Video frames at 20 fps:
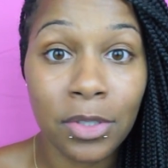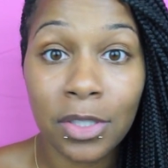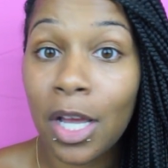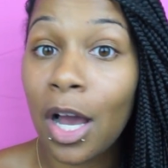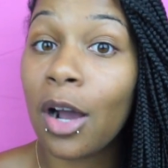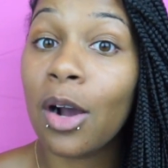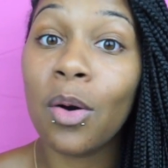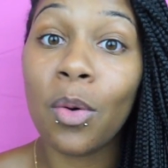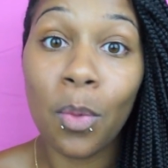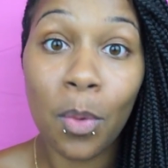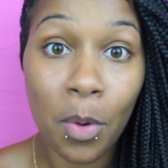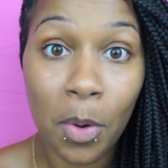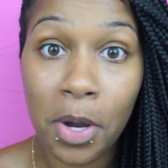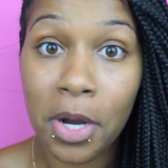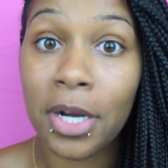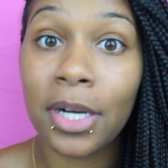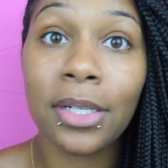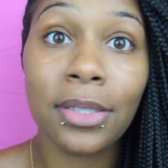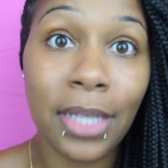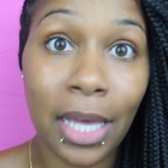tug of
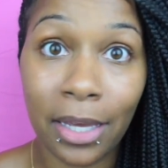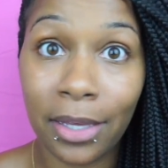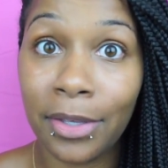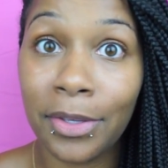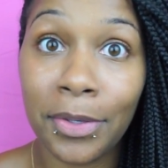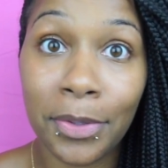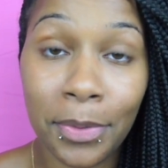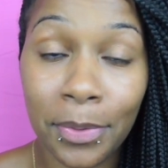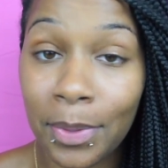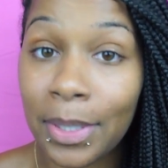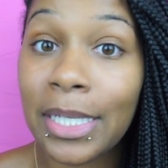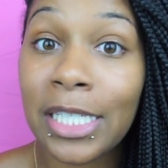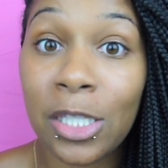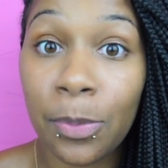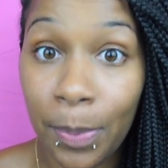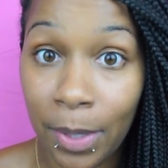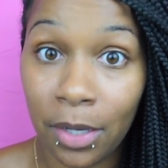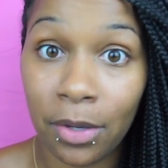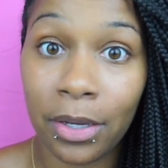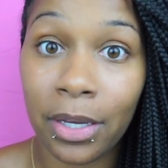war that you
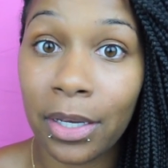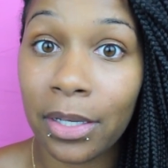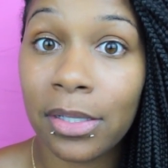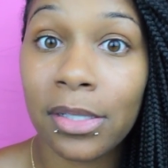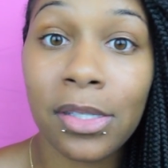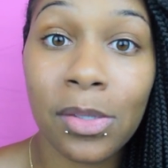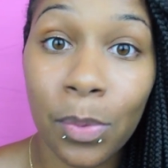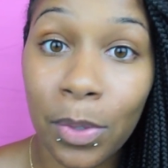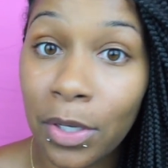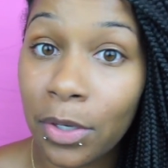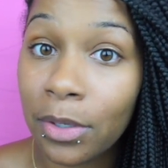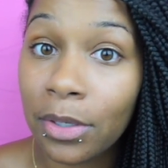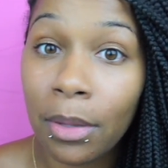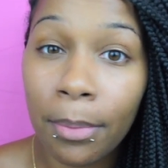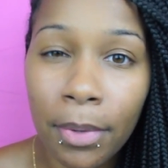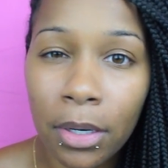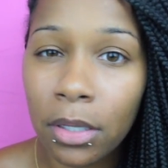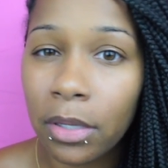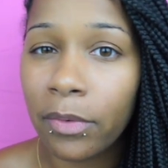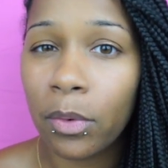experience when you're in
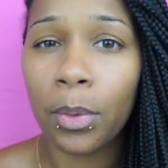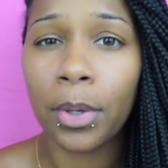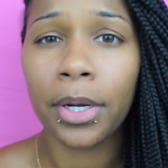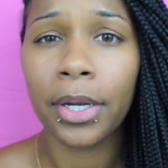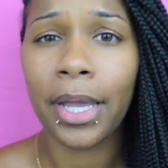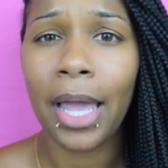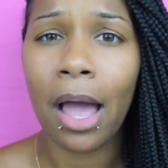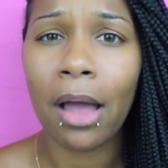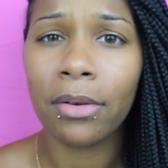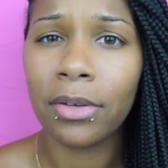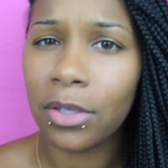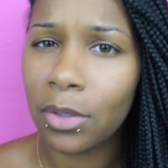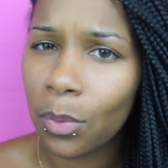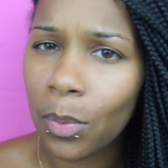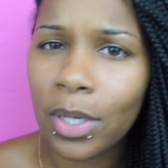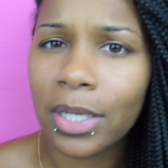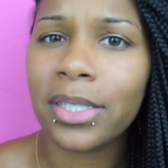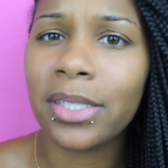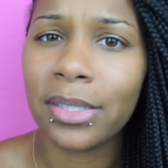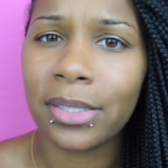the middle of a workout and you
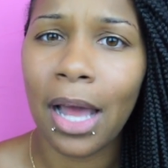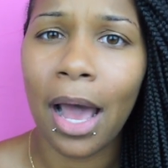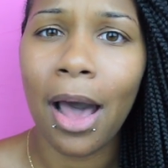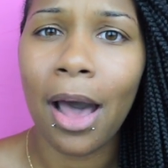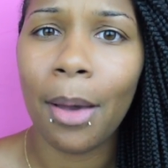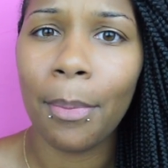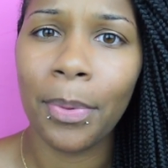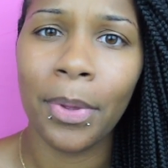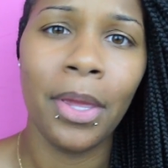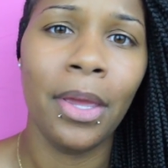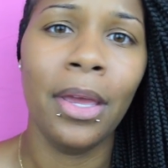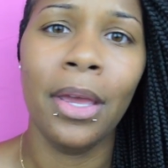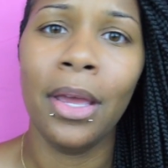want to stop.